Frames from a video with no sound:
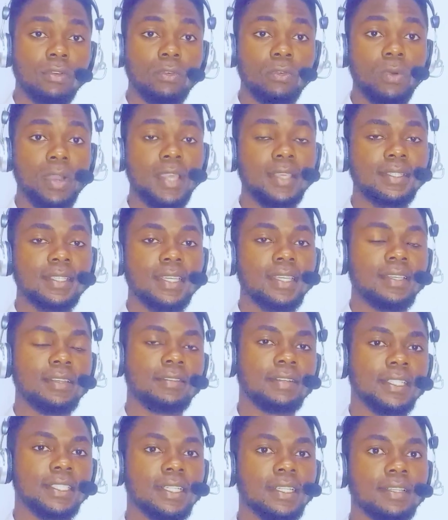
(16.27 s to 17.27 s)
Why saying
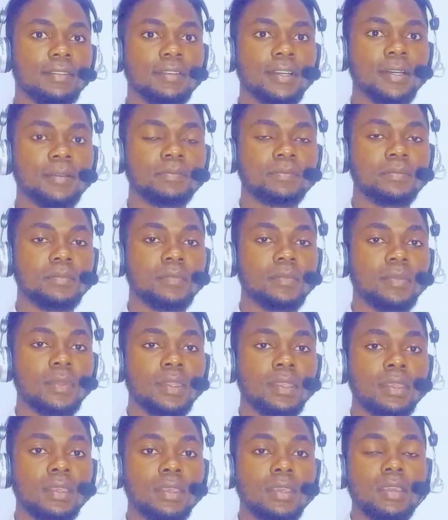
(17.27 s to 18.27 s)
fatty liver?
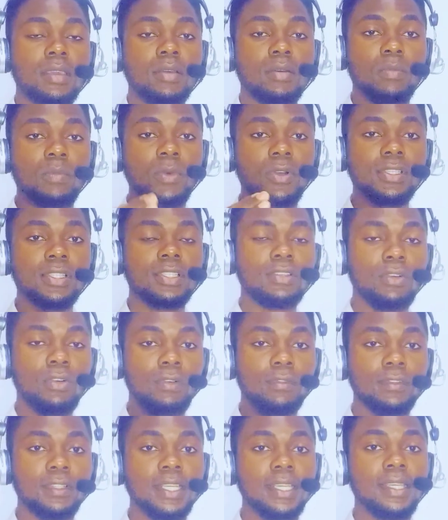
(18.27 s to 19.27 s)
Most
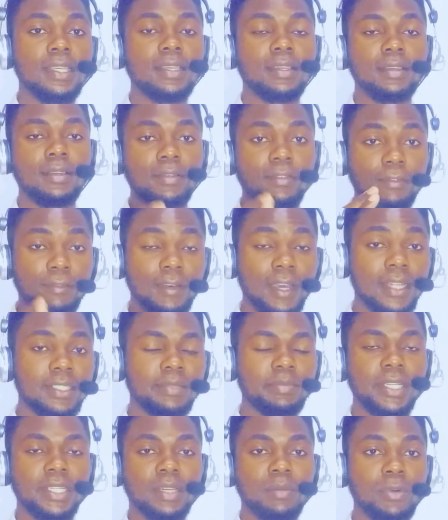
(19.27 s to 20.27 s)
of the fat
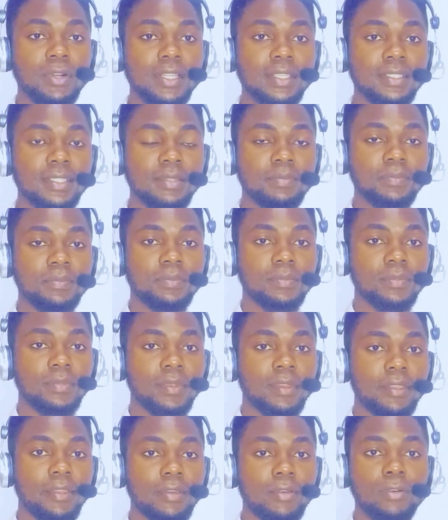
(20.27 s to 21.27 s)
metabolism,
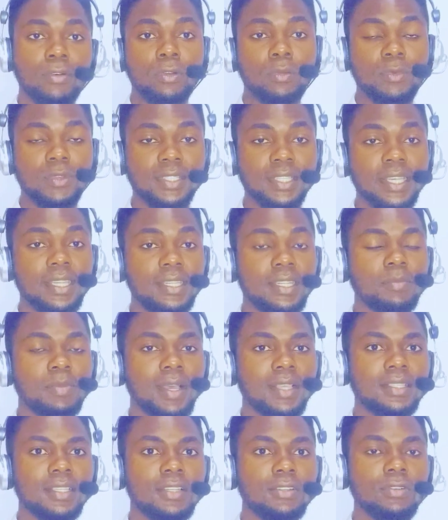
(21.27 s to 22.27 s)
almost
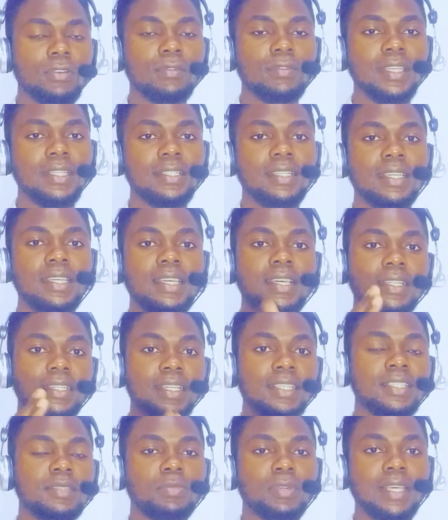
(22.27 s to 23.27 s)
80% of it,
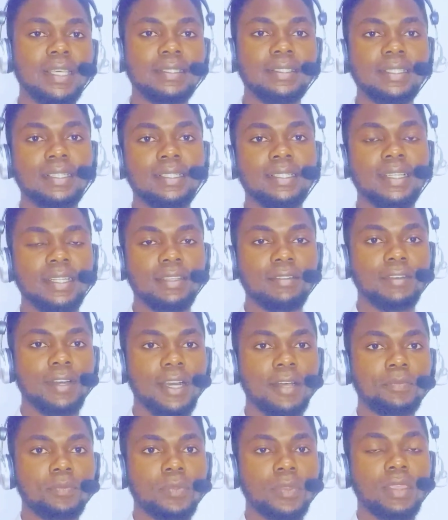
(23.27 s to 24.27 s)
takes place in the
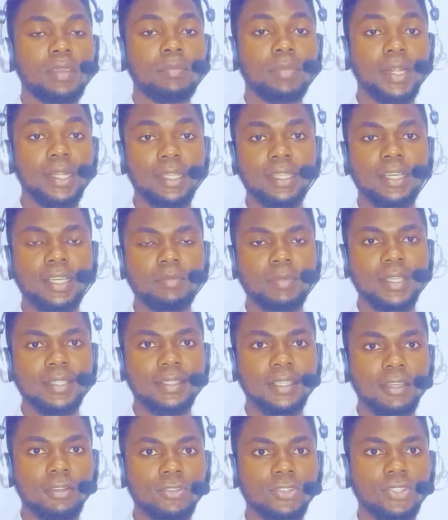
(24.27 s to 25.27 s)
liver parenchyma
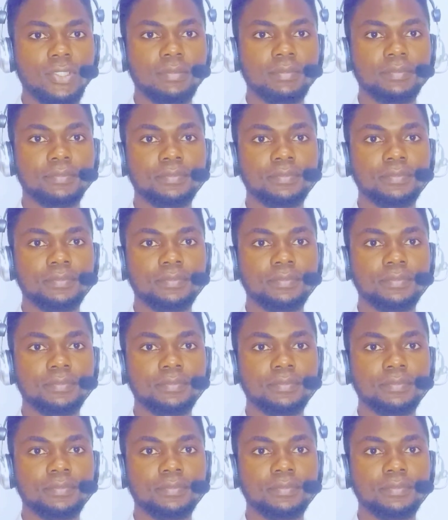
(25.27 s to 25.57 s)
cells.